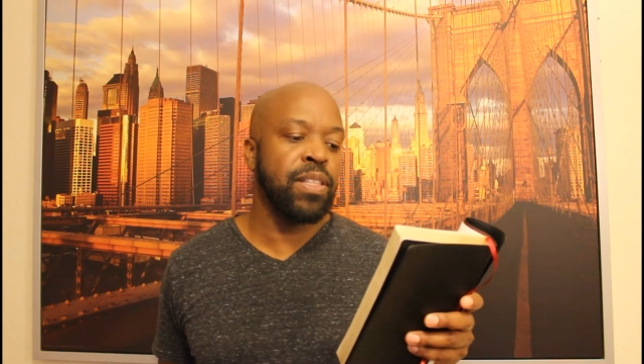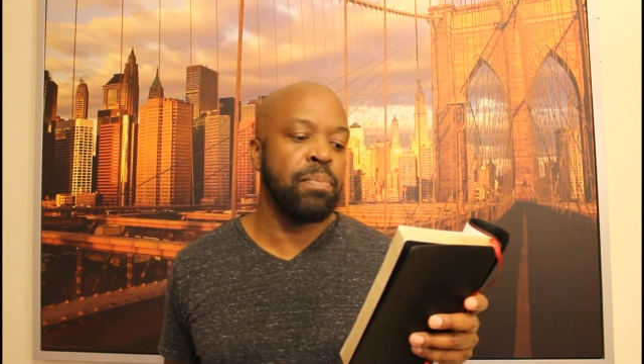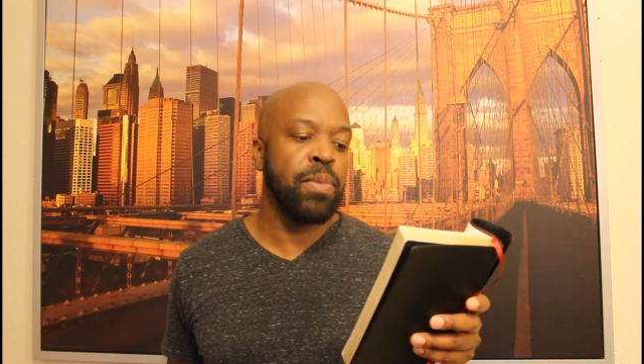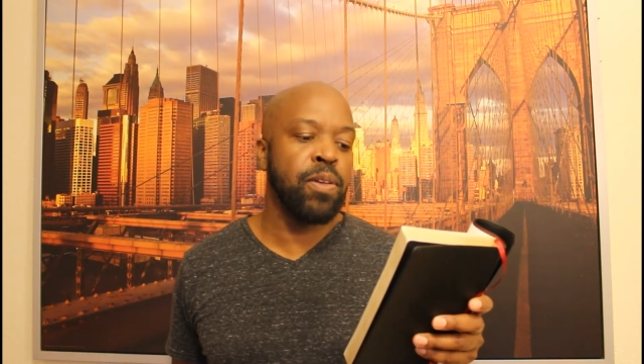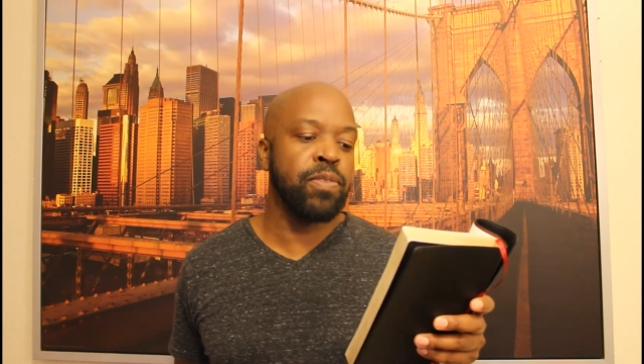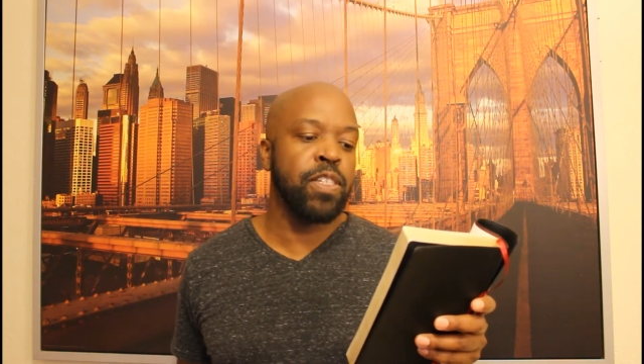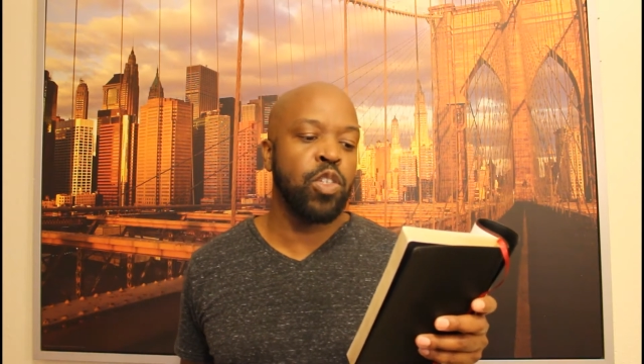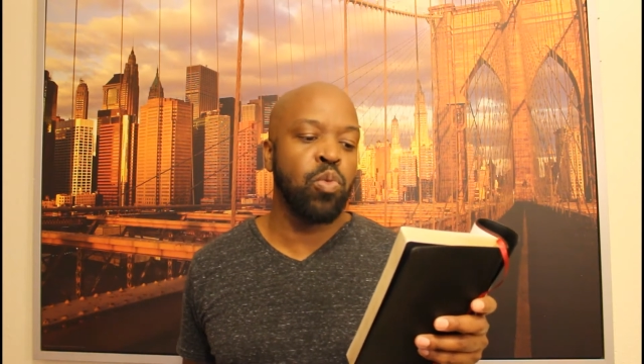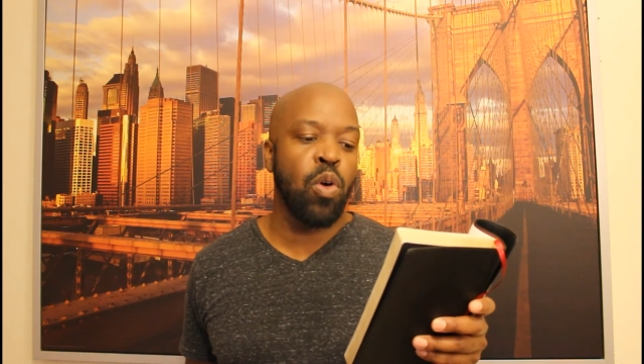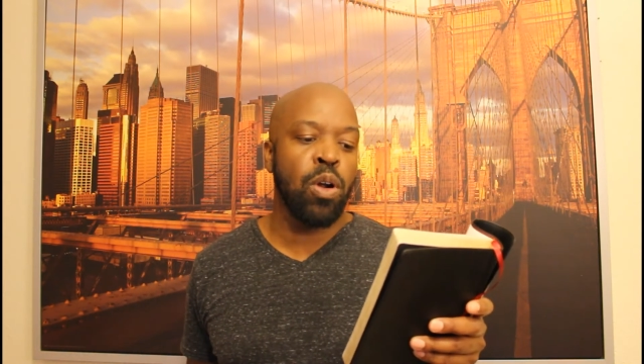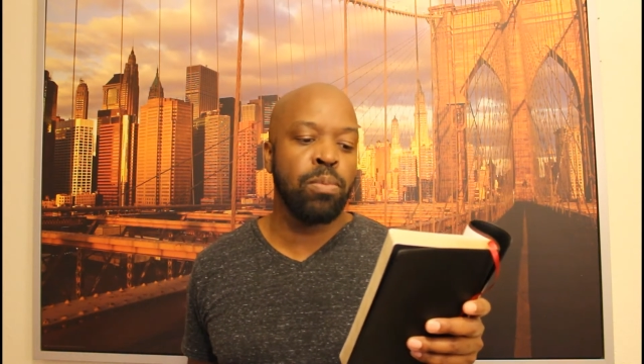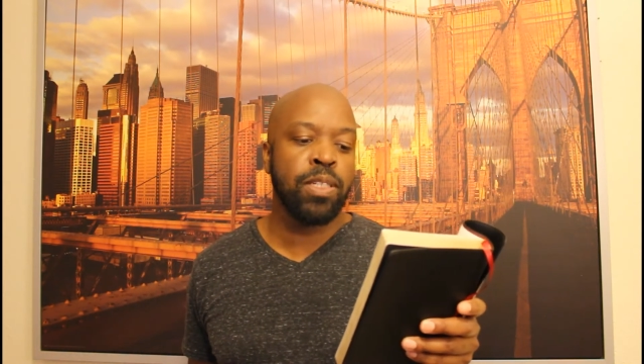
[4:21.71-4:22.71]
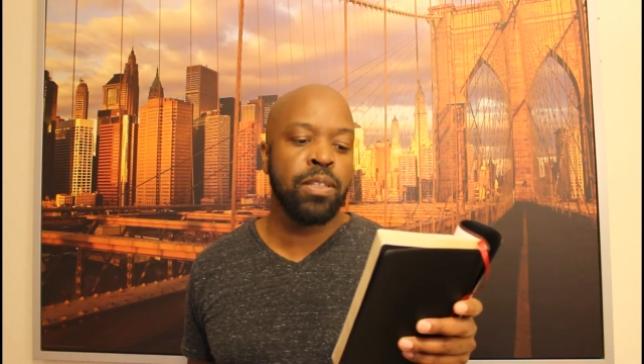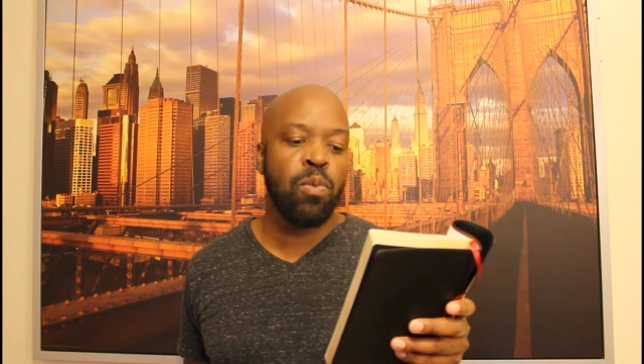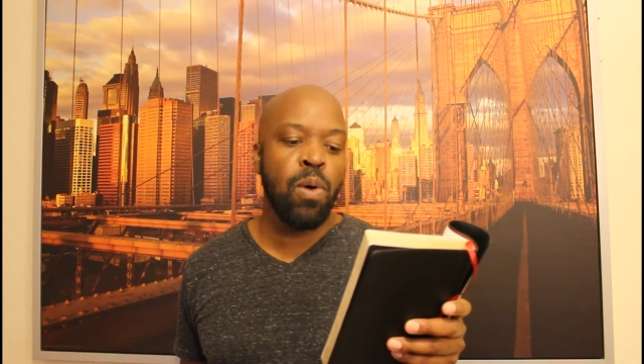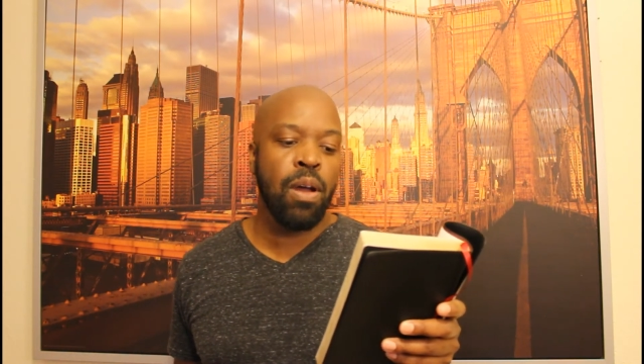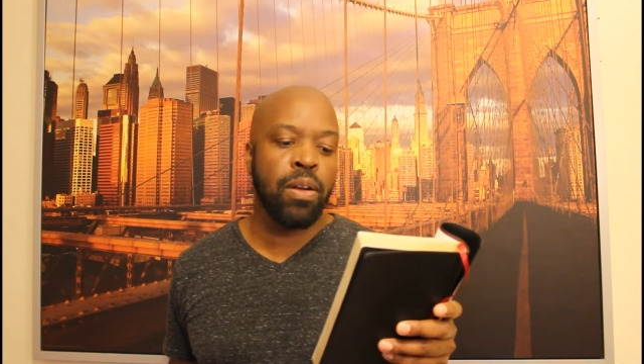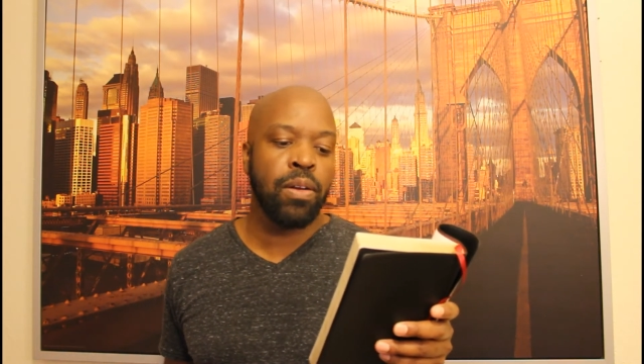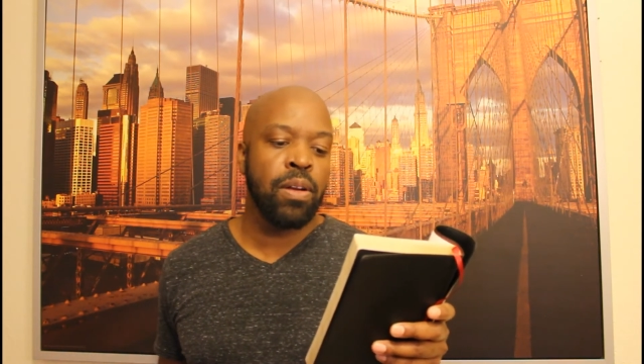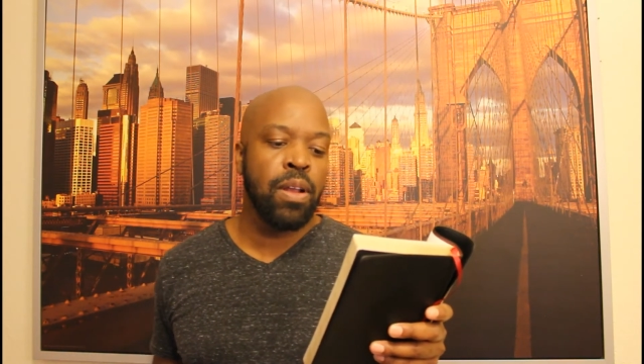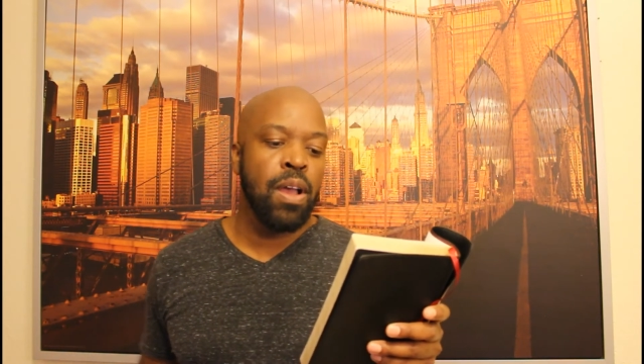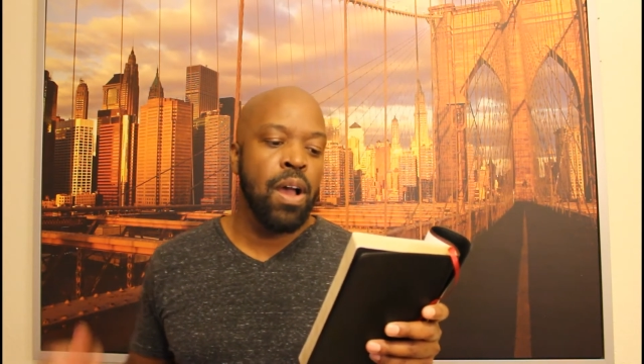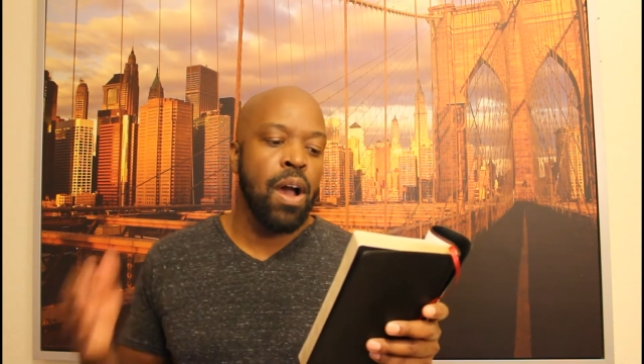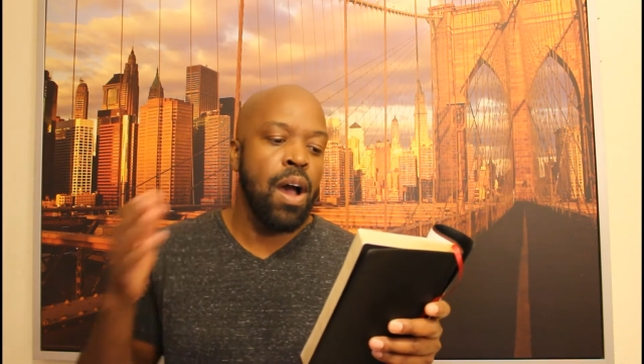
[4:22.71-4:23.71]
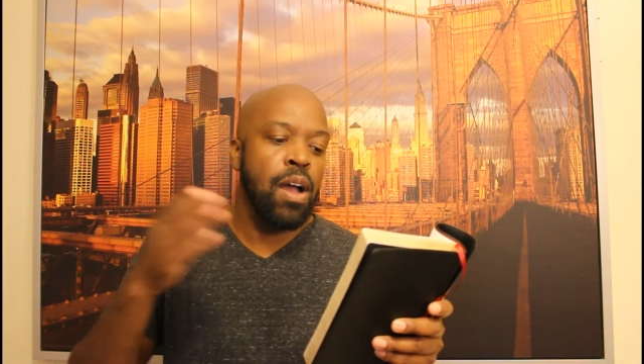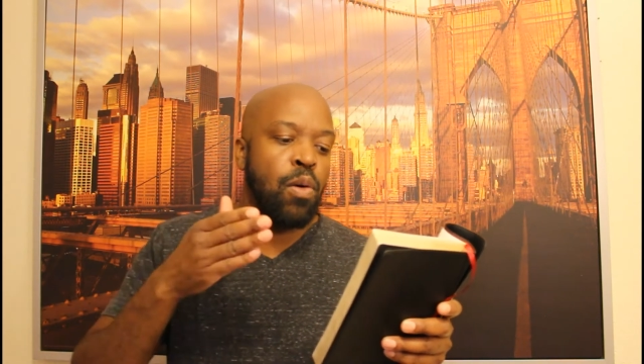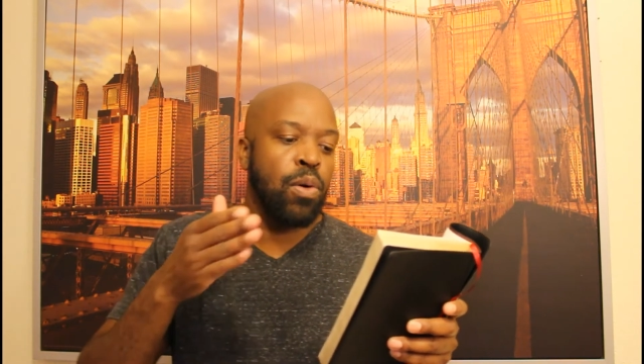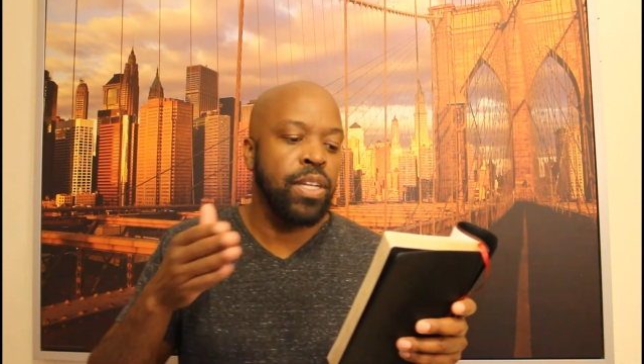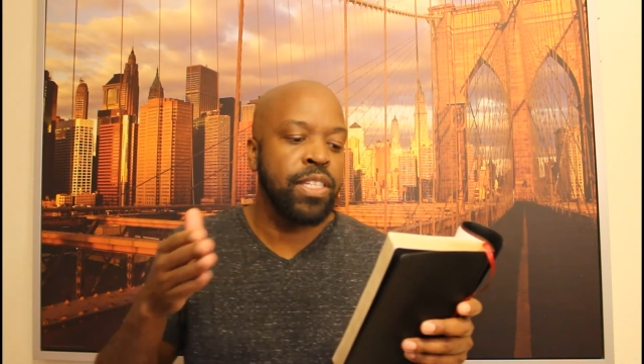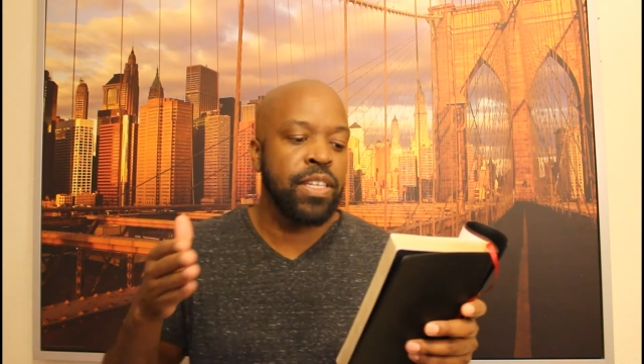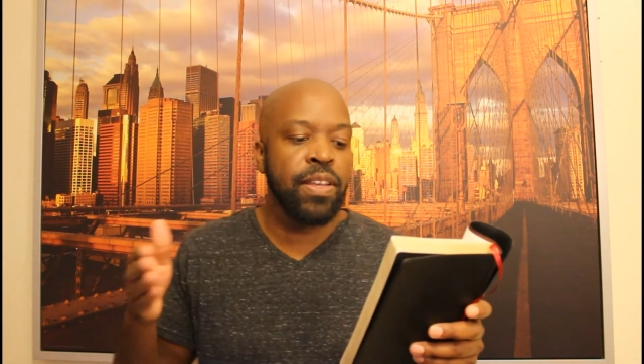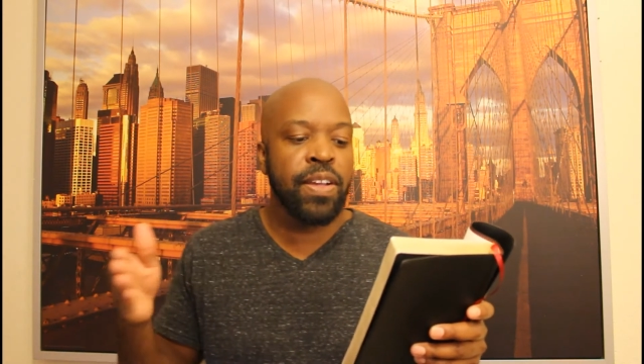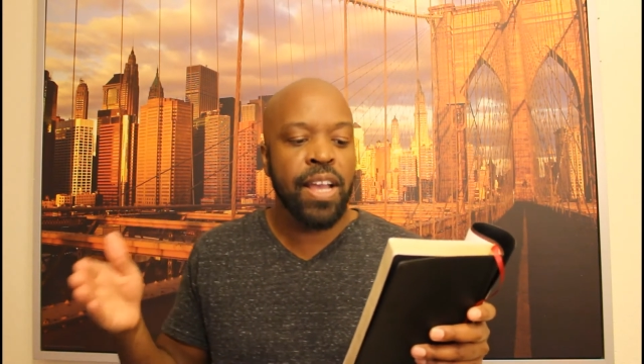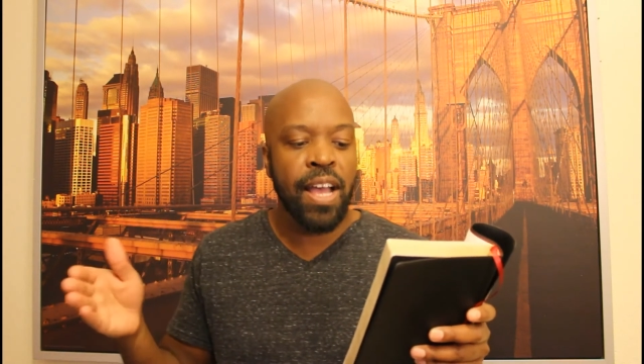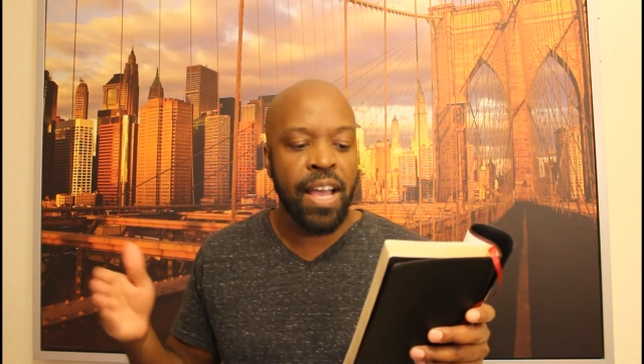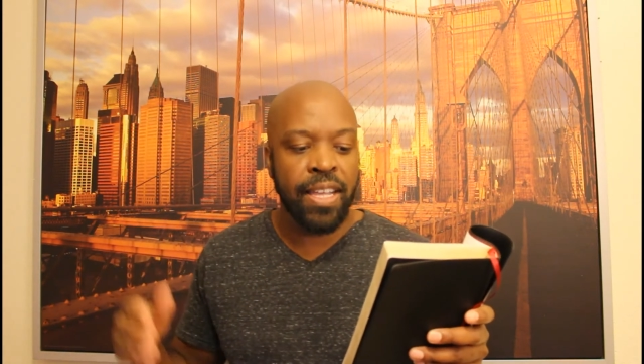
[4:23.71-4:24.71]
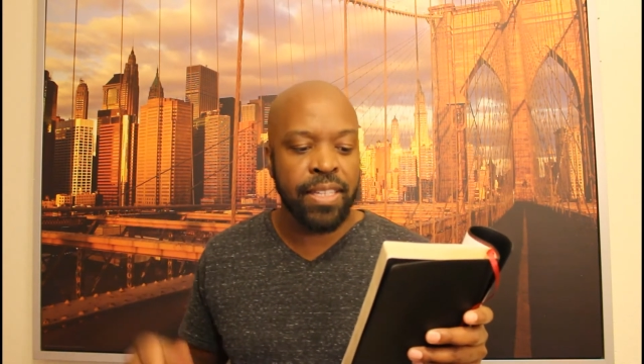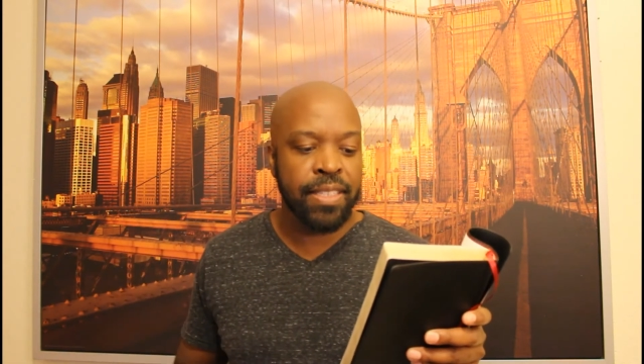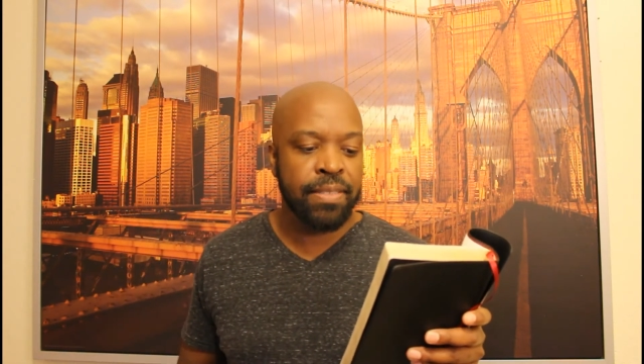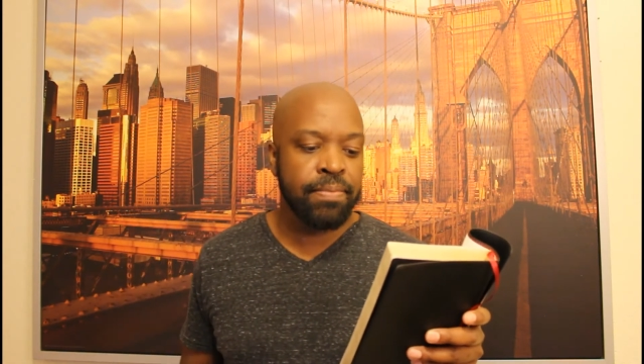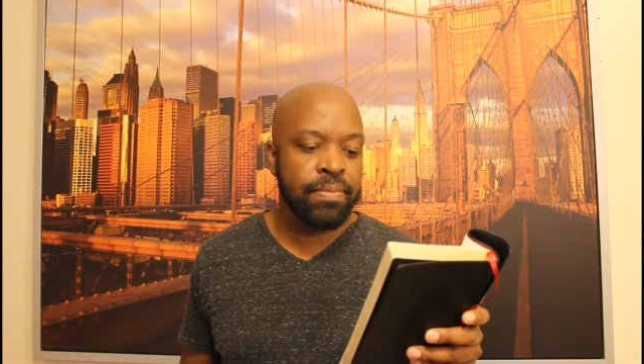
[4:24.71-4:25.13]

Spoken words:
that moves and swarms in the water, according to their kinds.